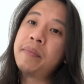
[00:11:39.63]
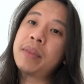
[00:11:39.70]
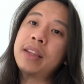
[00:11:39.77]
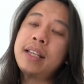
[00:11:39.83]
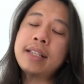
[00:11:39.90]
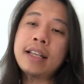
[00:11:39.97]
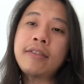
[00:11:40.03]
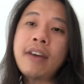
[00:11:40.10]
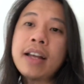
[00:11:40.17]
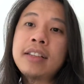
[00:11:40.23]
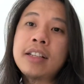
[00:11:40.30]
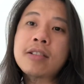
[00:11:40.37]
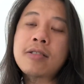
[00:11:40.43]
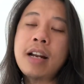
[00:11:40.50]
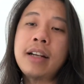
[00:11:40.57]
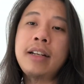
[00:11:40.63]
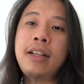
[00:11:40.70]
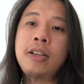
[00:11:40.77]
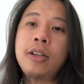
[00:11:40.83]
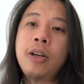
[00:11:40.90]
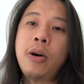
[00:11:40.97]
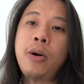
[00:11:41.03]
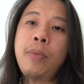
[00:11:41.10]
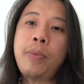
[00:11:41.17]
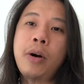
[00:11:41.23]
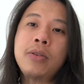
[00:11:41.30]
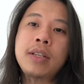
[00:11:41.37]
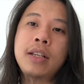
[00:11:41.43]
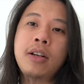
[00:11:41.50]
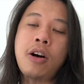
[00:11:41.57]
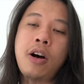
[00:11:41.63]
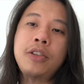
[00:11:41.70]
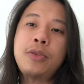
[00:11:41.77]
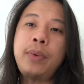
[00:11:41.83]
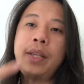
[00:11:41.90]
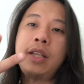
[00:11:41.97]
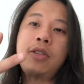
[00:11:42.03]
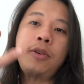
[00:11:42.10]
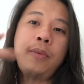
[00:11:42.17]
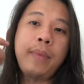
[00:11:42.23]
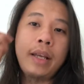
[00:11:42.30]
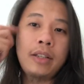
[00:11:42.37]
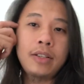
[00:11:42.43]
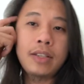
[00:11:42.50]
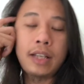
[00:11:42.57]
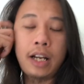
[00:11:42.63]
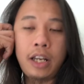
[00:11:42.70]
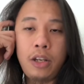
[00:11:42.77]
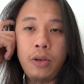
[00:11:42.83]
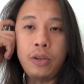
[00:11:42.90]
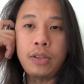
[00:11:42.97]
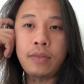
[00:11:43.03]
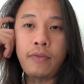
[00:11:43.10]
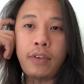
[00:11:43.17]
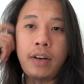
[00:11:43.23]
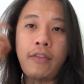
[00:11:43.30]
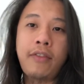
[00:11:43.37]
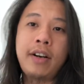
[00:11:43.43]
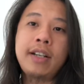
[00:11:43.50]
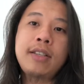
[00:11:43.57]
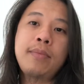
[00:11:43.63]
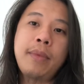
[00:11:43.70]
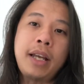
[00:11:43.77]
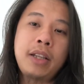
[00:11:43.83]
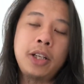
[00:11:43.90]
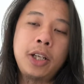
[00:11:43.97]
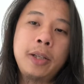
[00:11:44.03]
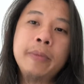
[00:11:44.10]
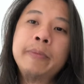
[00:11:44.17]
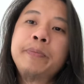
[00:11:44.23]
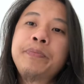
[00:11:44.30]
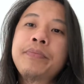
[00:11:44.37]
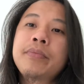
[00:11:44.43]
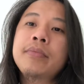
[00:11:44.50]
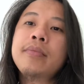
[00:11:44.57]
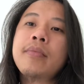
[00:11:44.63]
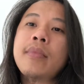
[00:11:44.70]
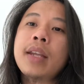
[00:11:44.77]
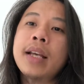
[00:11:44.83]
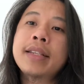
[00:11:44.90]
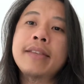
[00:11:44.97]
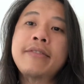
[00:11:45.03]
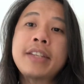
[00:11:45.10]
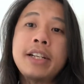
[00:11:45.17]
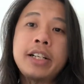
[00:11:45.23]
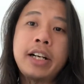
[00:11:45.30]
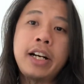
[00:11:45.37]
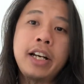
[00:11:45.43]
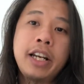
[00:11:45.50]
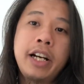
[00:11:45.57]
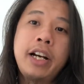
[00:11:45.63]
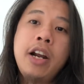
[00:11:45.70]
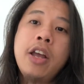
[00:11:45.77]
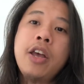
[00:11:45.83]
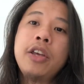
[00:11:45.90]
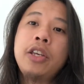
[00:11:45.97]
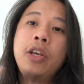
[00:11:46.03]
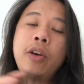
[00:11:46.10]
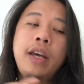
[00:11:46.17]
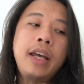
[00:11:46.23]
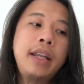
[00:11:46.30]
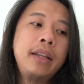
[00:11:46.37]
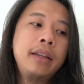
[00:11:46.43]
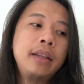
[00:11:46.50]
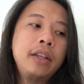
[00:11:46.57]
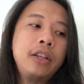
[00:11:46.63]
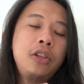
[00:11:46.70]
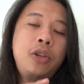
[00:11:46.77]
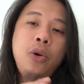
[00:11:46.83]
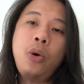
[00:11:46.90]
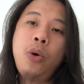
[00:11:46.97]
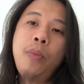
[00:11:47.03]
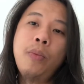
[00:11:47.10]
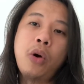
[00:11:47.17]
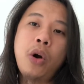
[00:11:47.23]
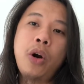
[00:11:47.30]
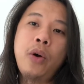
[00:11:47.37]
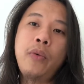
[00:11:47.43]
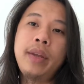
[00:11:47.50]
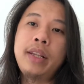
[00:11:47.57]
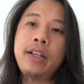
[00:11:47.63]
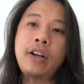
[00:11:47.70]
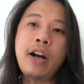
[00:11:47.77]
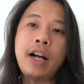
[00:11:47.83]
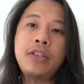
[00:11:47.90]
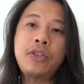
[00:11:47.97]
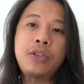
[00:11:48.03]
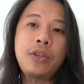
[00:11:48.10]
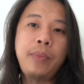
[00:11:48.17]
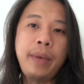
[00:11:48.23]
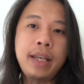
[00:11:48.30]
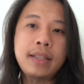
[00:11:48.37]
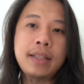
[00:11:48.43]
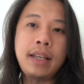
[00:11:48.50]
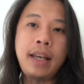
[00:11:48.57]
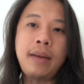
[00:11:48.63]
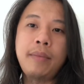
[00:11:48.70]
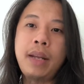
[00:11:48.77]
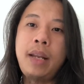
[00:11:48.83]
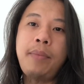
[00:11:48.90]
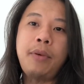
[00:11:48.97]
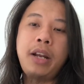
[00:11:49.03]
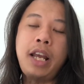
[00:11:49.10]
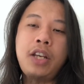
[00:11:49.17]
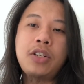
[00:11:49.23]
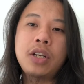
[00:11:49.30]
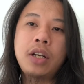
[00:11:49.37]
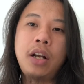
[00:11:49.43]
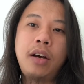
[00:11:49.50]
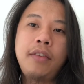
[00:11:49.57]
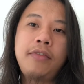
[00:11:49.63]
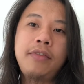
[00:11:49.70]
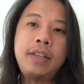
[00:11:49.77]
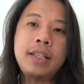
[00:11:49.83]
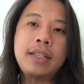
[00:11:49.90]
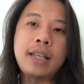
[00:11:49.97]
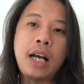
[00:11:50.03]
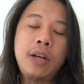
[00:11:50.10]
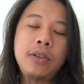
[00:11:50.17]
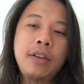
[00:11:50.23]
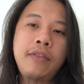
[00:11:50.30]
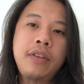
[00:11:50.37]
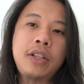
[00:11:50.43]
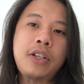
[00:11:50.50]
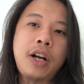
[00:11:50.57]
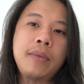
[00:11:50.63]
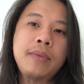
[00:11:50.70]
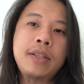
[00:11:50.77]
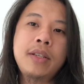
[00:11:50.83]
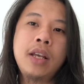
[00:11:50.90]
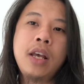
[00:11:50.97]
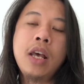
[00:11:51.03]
Disadvantage lang nito though, pros and cons with the two methods that I use. For the first method, as I've said earlier, you can do more with regards to mixing, manipulation of the sound of your drums.